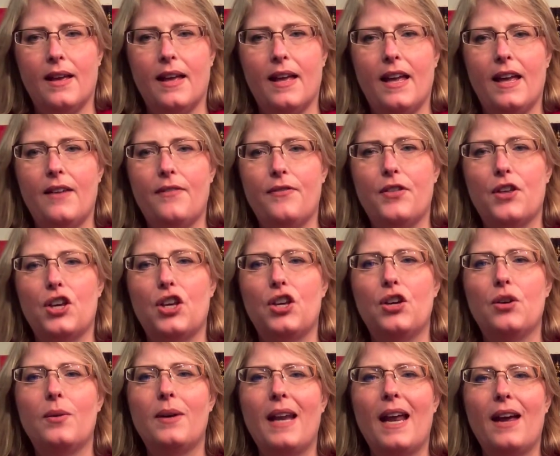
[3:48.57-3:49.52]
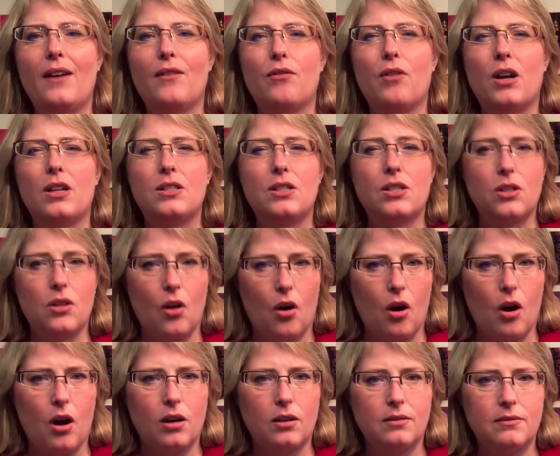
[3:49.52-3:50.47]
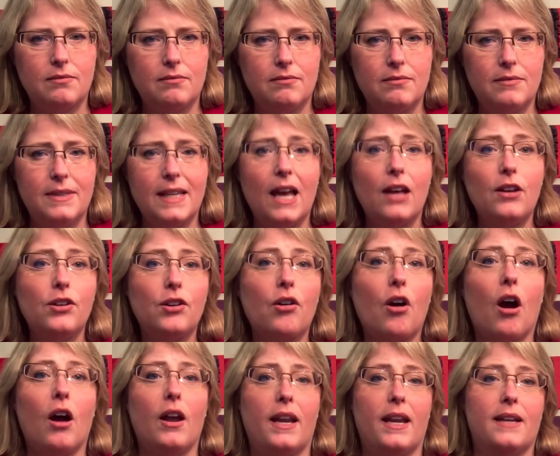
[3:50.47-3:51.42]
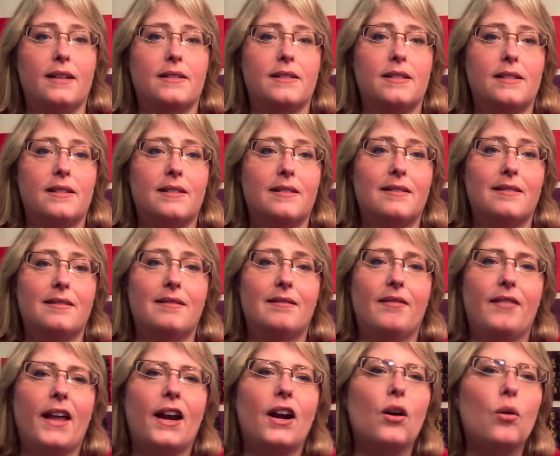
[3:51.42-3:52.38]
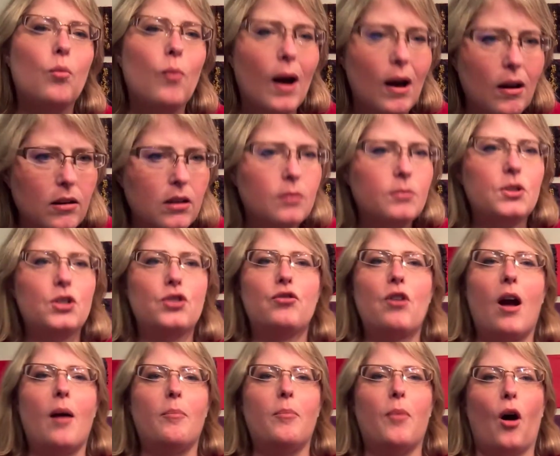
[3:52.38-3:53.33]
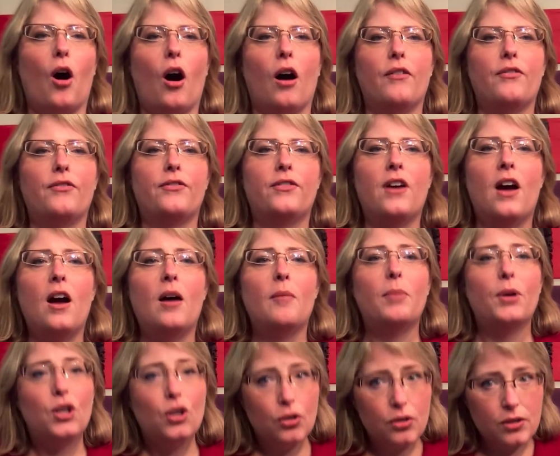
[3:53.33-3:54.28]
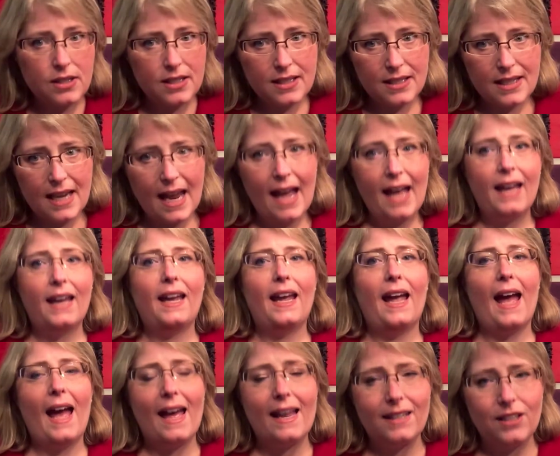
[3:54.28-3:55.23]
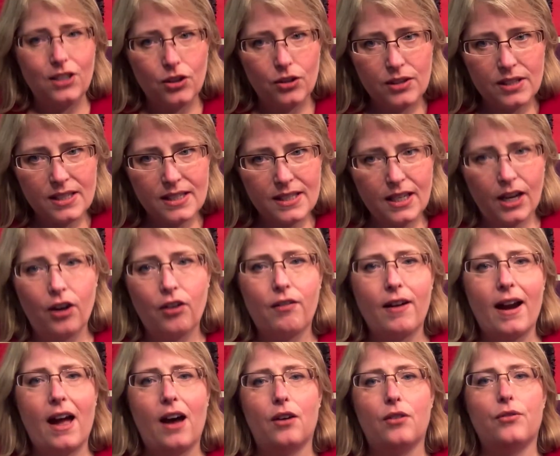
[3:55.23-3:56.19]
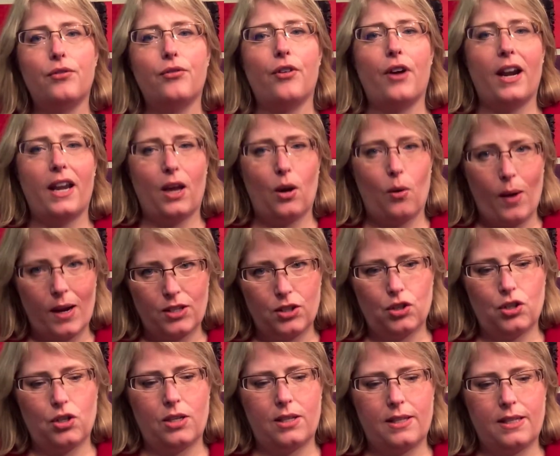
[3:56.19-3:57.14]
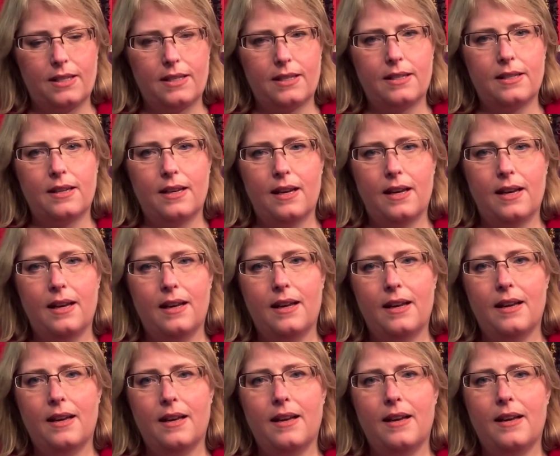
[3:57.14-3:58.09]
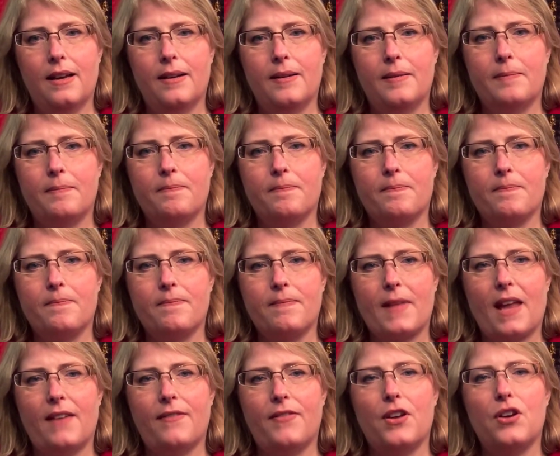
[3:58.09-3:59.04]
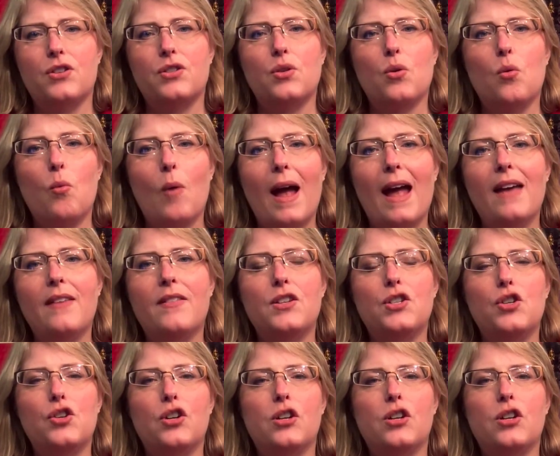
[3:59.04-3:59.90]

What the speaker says: If the Q&A runs long, tell your audience. They're welcome to drop off, but you'll stay and you'll stick around for any questions. If there's a way that you